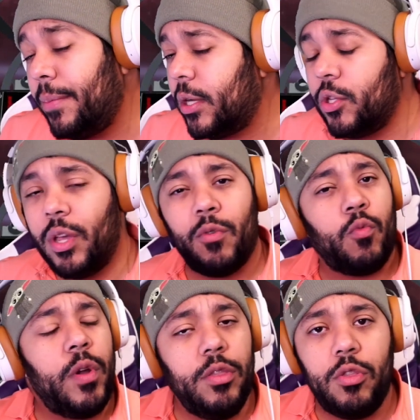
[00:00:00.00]
because you can
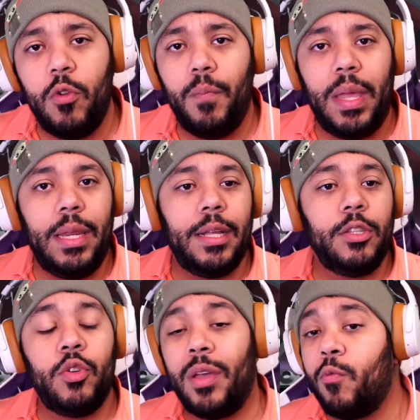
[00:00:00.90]
run through
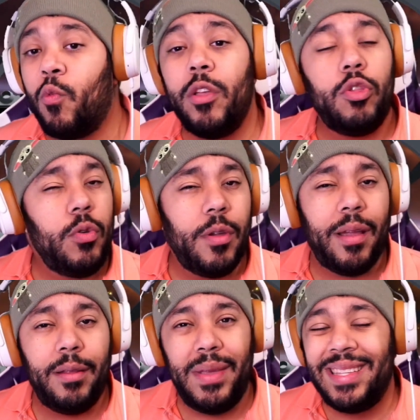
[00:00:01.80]
minions, you can run through your
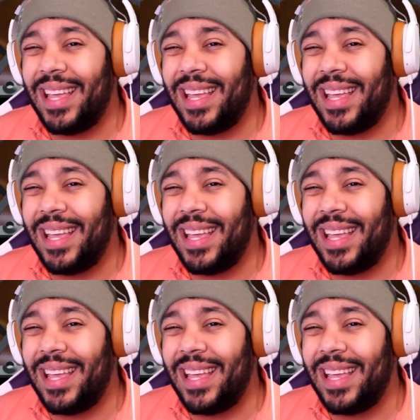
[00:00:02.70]
enemies,